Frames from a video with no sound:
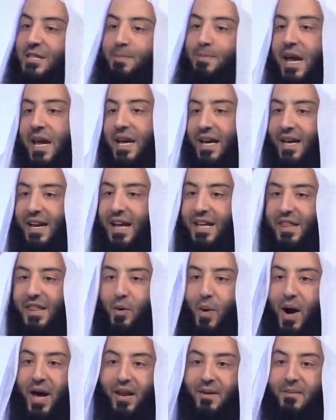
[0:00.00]
make another
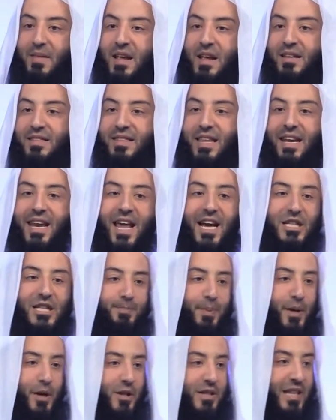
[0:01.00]
one. The next
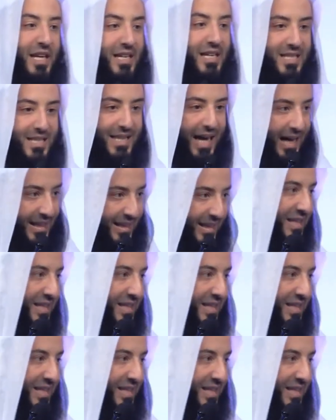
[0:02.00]
building started